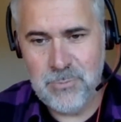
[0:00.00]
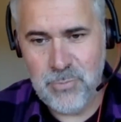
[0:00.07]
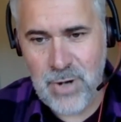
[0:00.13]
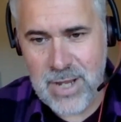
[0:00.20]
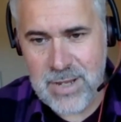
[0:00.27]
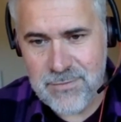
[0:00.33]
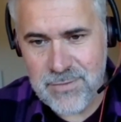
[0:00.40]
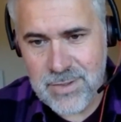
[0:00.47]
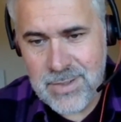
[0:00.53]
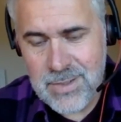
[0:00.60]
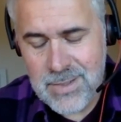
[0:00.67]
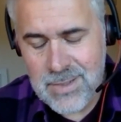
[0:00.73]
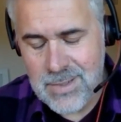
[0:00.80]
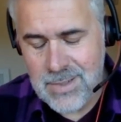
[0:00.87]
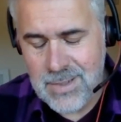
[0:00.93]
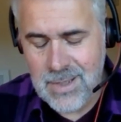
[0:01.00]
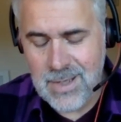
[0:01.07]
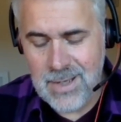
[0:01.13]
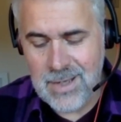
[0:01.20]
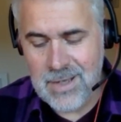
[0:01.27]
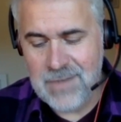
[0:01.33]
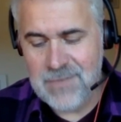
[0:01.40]
braver
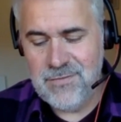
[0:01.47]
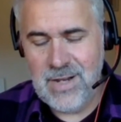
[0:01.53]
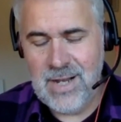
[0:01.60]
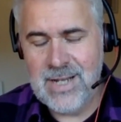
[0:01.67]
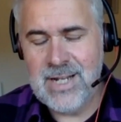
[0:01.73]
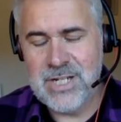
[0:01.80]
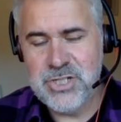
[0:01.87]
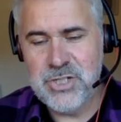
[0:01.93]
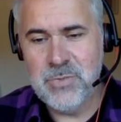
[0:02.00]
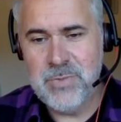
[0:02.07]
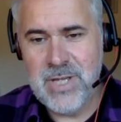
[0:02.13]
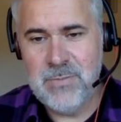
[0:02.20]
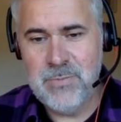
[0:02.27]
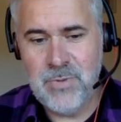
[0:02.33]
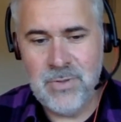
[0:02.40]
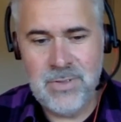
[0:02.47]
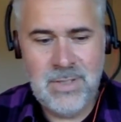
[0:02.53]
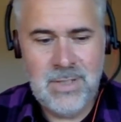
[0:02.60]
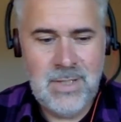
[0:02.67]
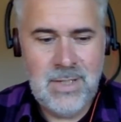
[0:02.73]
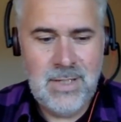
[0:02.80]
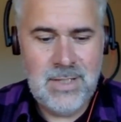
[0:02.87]
financial people,
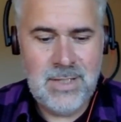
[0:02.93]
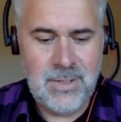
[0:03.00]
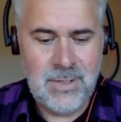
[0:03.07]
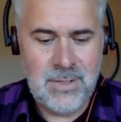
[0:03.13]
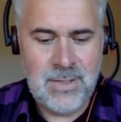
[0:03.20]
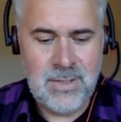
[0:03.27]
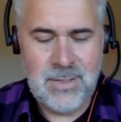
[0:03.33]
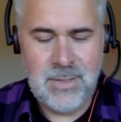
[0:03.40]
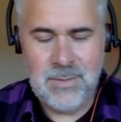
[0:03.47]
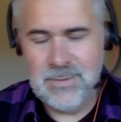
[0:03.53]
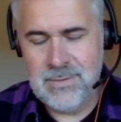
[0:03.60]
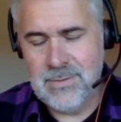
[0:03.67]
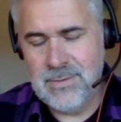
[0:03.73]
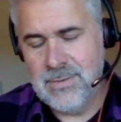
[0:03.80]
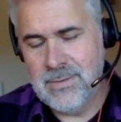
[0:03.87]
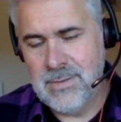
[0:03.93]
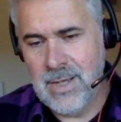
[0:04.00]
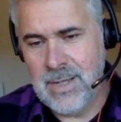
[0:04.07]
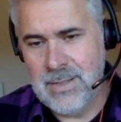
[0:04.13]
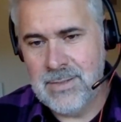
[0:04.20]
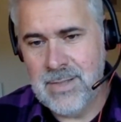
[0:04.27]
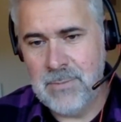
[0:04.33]

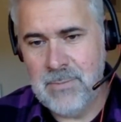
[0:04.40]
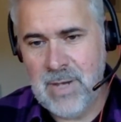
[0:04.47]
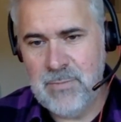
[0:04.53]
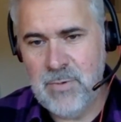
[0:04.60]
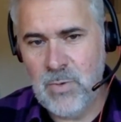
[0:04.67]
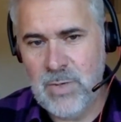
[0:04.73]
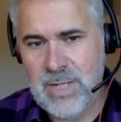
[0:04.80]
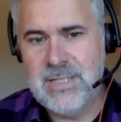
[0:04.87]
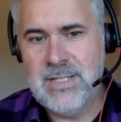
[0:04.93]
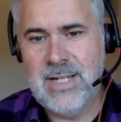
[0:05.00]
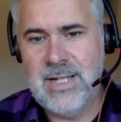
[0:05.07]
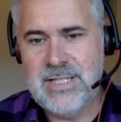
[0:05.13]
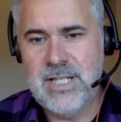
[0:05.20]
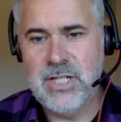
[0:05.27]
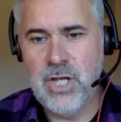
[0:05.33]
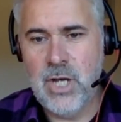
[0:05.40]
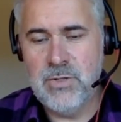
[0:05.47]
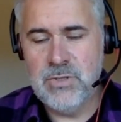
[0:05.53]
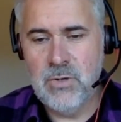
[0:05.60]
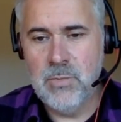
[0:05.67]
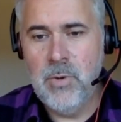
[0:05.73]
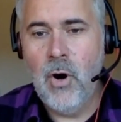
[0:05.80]
they might be willing to let it go
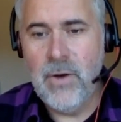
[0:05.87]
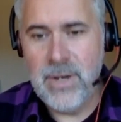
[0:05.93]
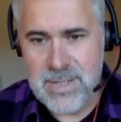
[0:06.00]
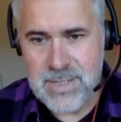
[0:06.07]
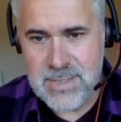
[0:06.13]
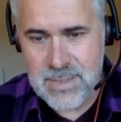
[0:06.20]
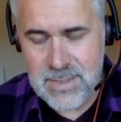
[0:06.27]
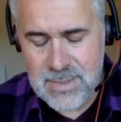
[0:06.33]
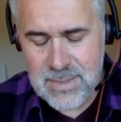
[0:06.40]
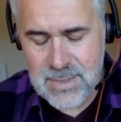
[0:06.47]
to a point.